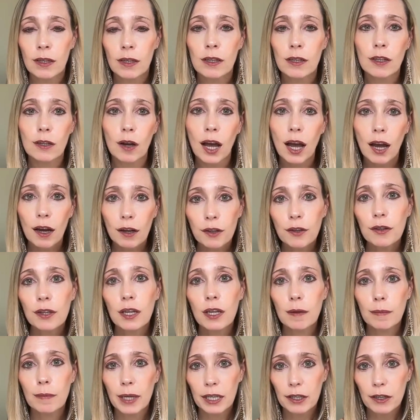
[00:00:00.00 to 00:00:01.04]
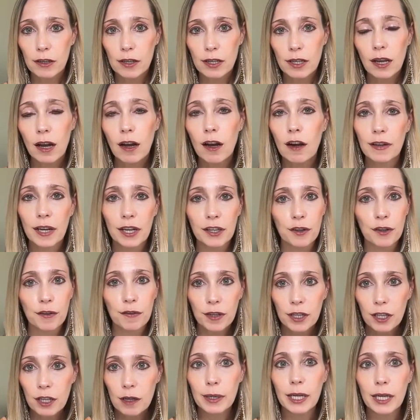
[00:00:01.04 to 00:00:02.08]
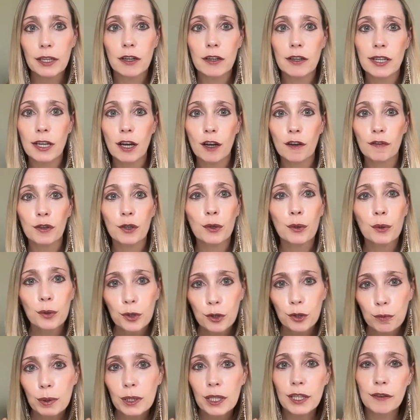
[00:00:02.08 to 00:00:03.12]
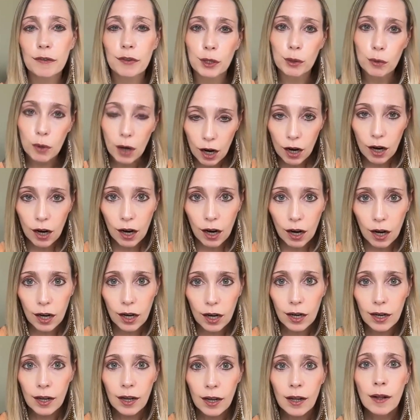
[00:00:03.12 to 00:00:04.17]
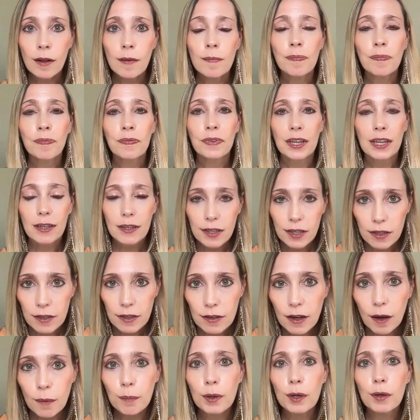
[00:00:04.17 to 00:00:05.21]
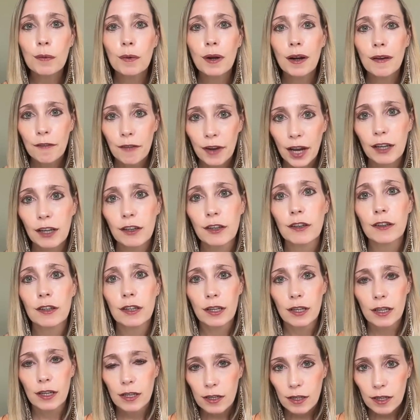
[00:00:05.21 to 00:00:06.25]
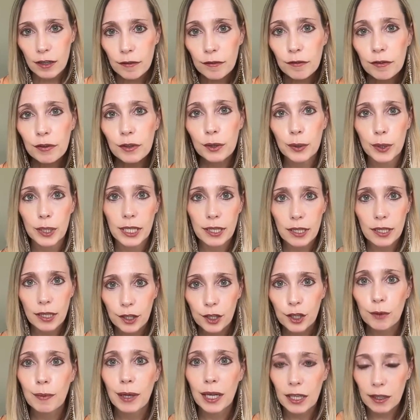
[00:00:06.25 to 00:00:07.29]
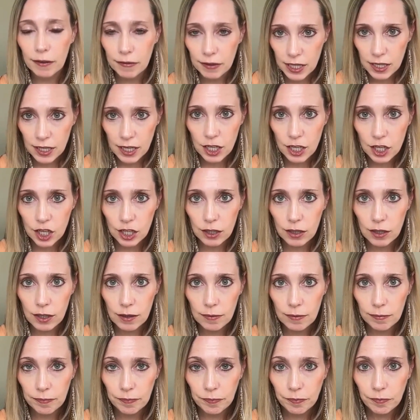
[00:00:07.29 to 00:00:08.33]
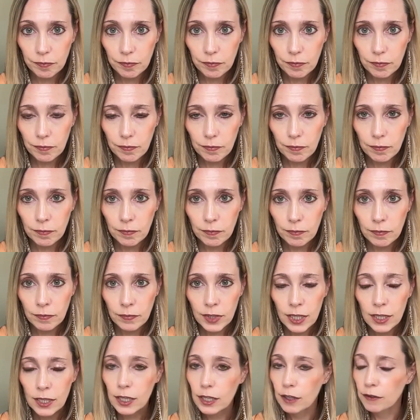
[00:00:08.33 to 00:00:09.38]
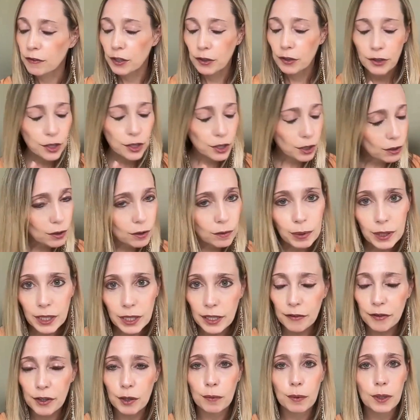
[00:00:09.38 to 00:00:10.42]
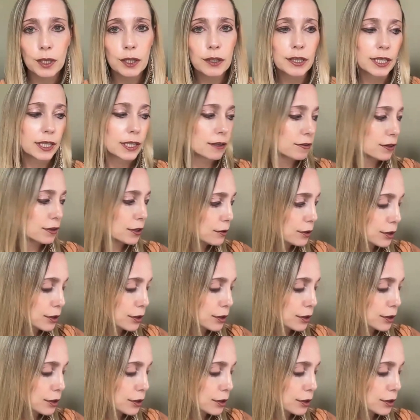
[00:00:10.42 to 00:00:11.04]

So, how you think about yourself, how you feel about yourself, who you believe you are, is the number one factor that is influencing your manifestations. If you don't believe you're worthy, if you